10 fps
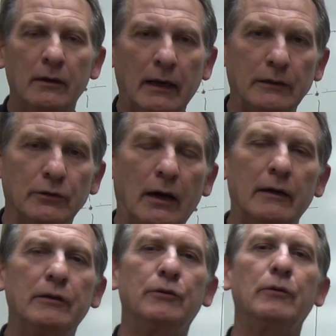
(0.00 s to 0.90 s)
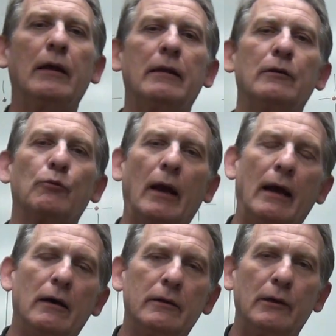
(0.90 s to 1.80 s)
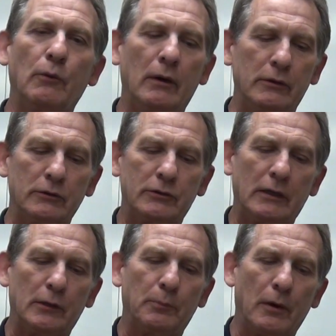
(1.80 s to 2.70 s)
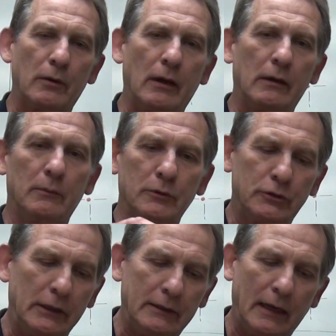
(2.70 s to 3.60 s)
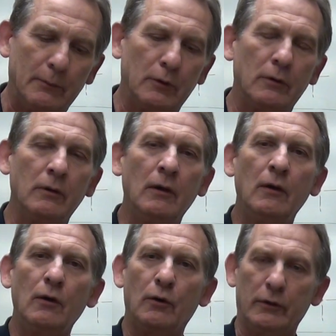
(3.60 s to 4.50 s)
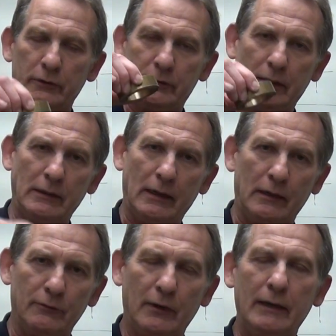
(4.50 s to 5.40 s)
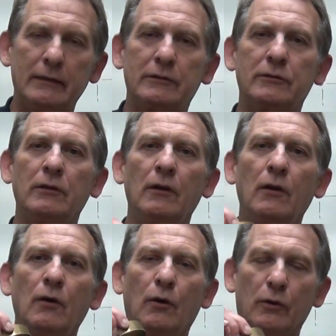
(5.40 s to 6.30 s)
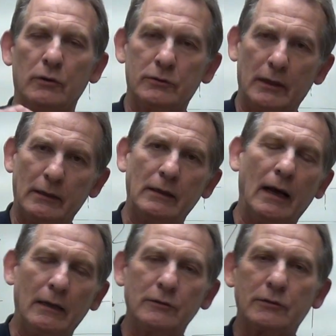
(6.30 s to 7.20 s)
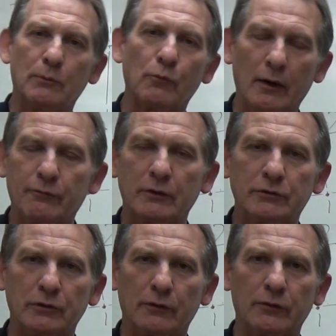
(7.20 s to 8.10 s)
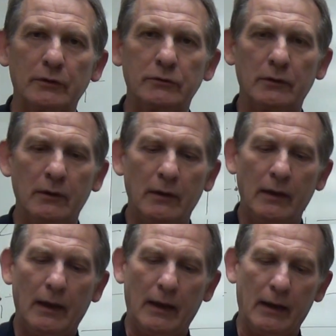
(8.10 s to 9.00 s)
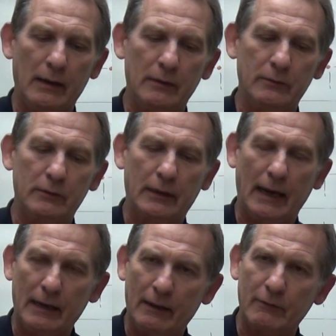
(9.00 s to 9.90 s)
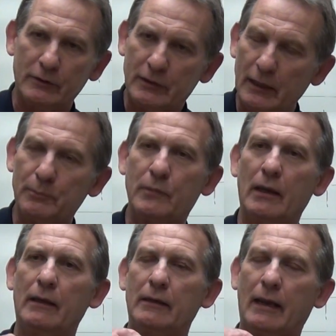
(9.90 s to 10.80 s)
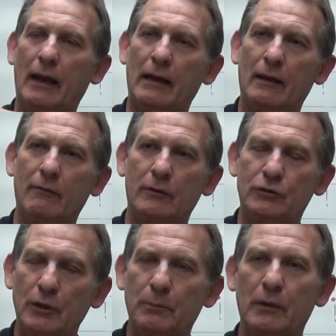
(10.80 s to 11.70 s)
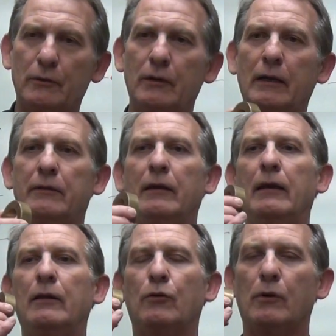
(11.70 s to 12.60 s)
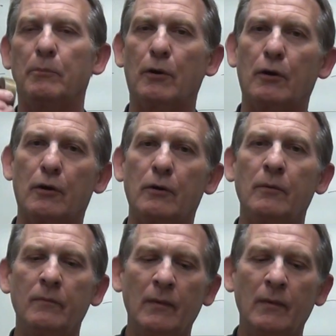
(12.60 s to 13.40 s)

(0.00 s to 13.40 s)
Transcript: Okay, so how do you do that in reality? Well, you set the part on a machine table, or you set it on a vise, or you set it on some reference surface, and you can't have it tipped, and you can't have a chip underneath it or a burr.